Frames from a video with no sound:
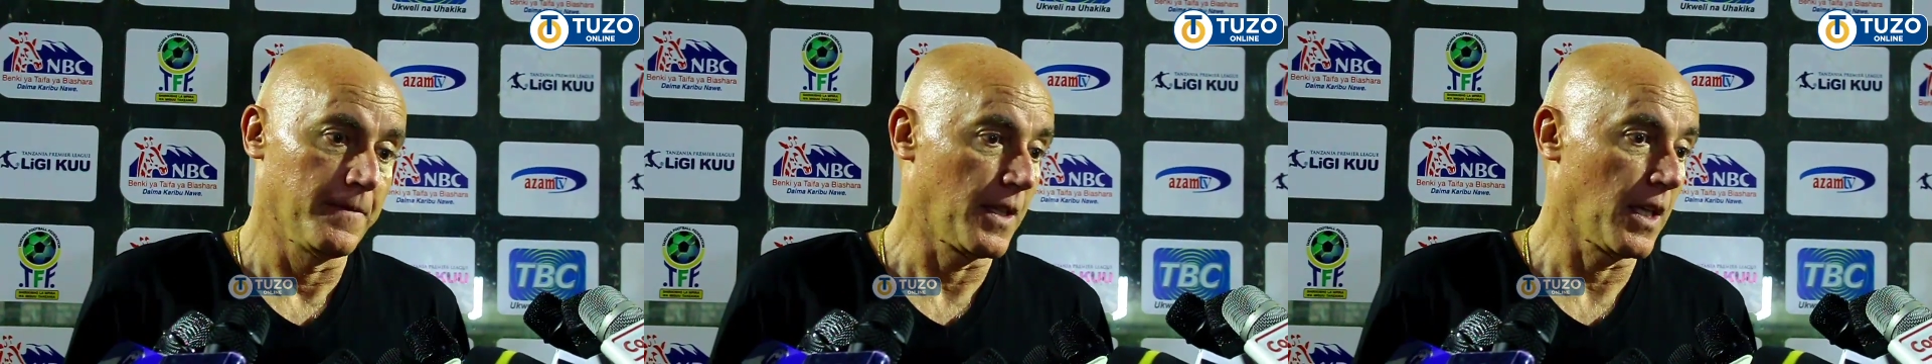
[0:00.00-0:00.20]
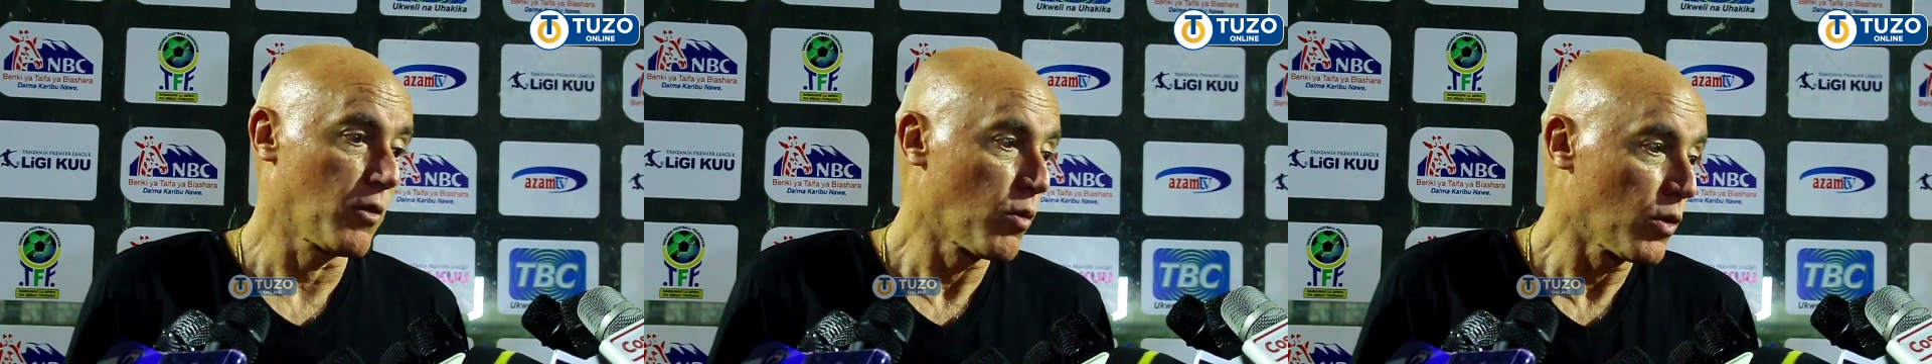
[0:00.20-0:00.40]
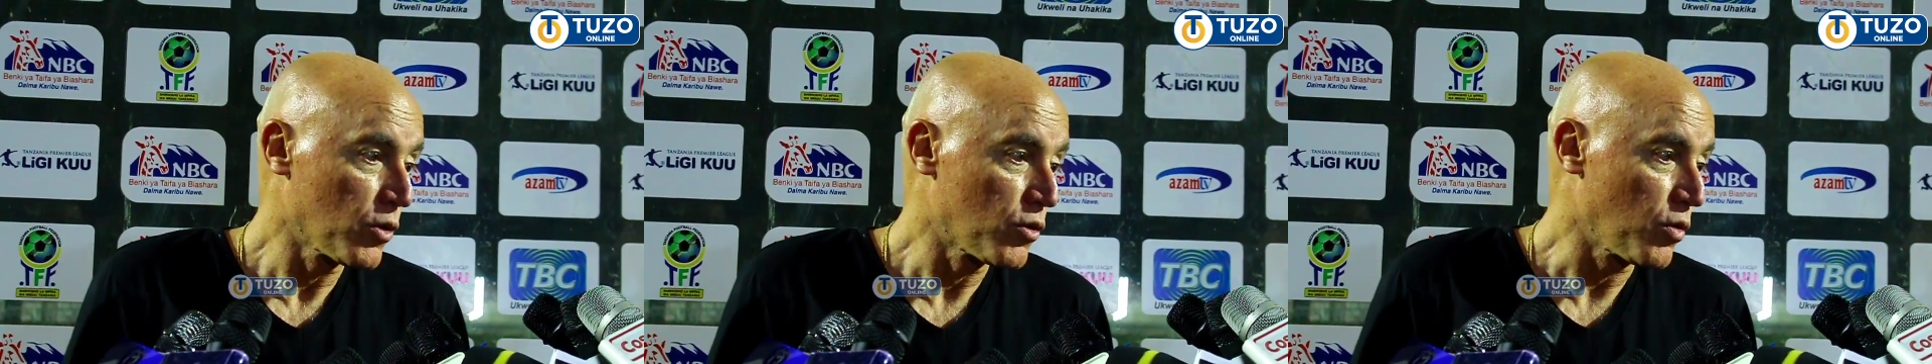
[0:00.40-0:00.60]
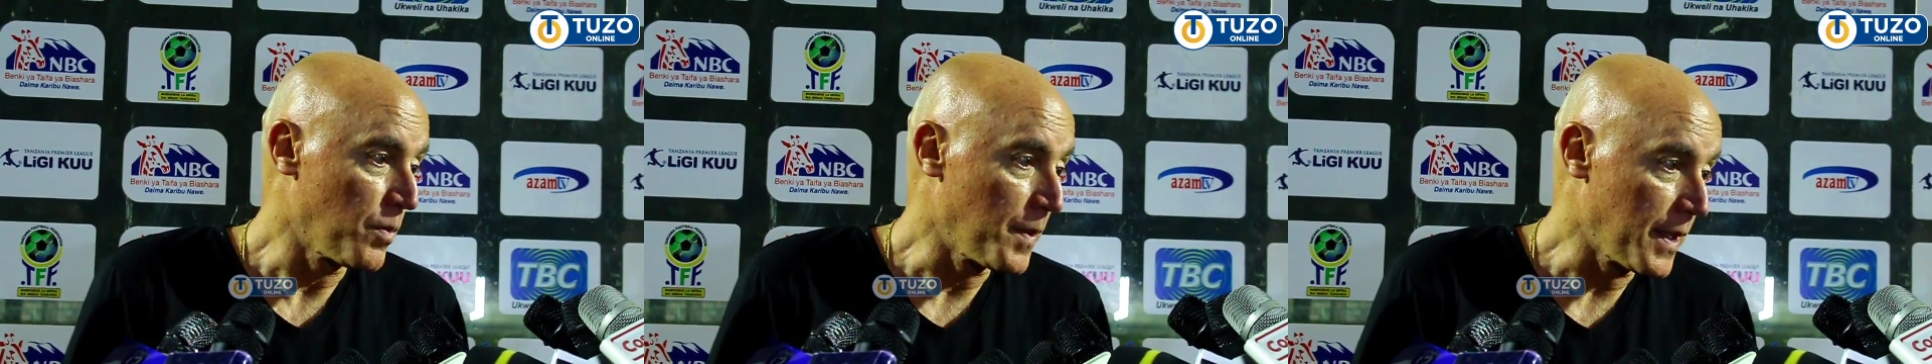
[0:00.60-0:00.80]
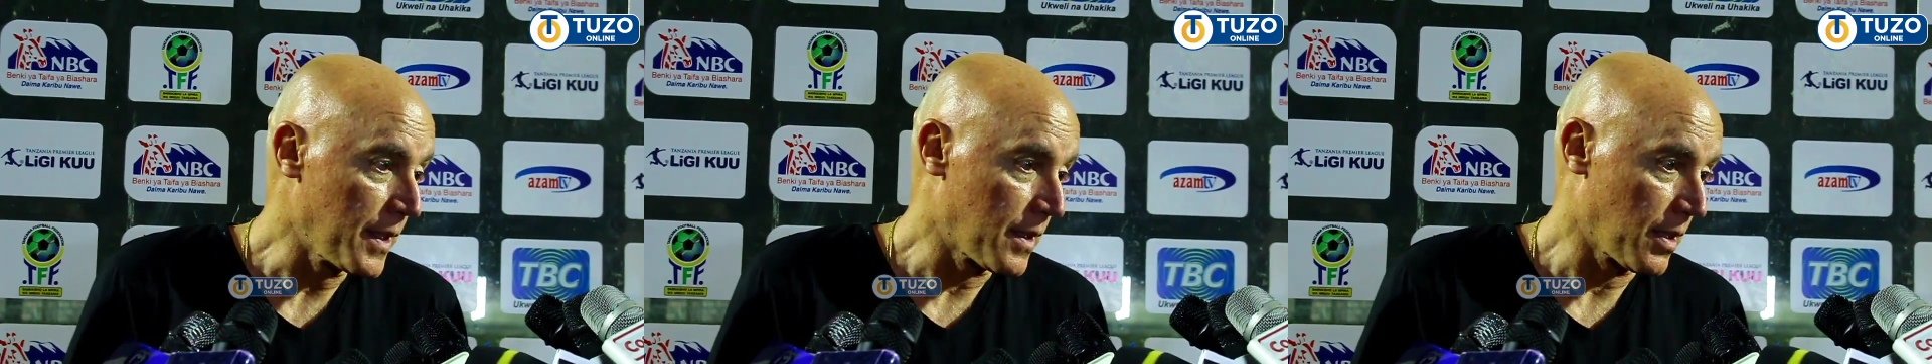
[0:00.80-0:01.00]
They want to
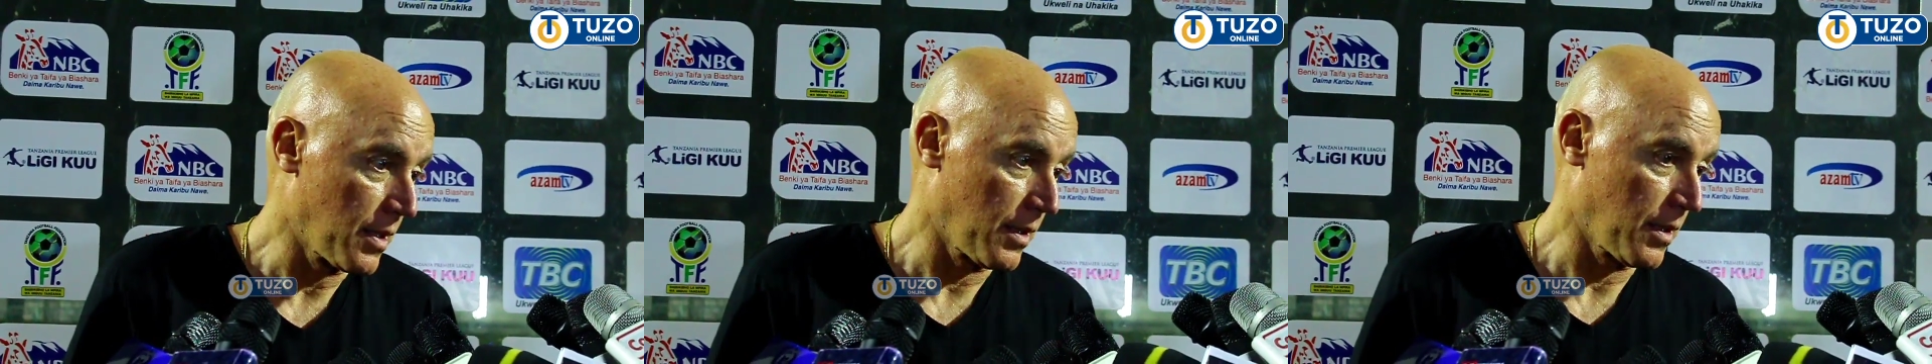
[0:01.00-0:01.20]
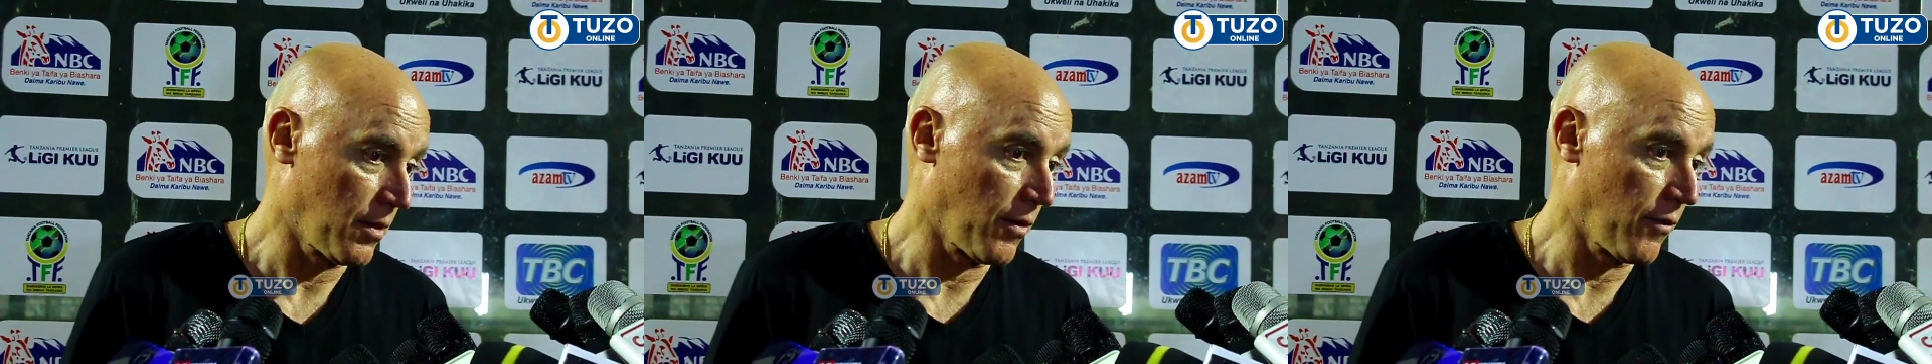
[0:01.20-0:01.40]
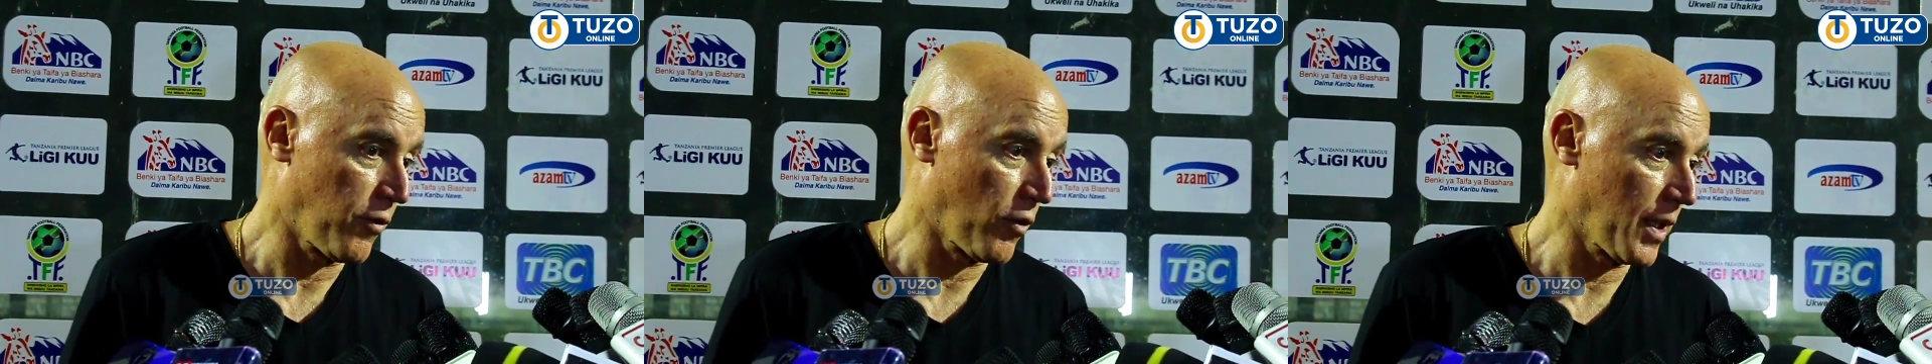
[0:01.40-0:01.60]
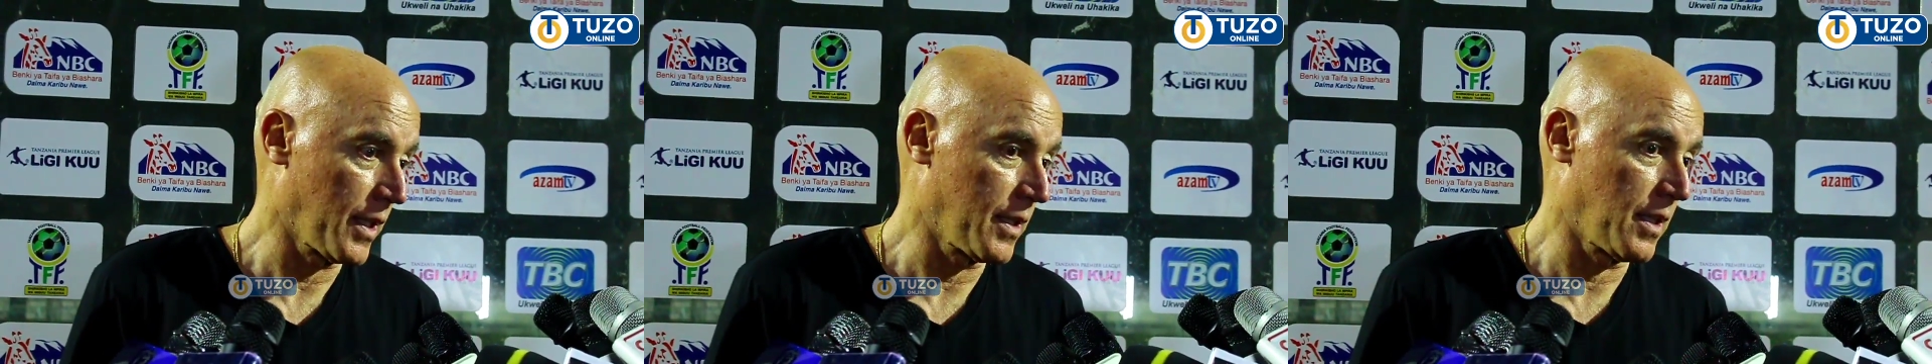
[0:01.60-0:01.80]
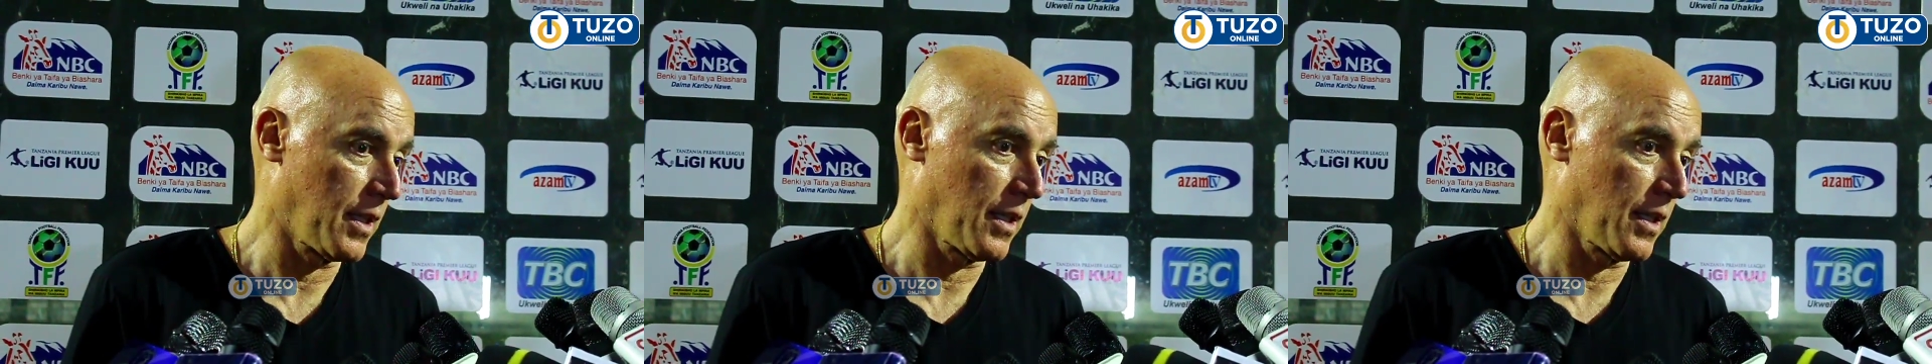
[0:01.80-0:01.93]
beat. Don't forget,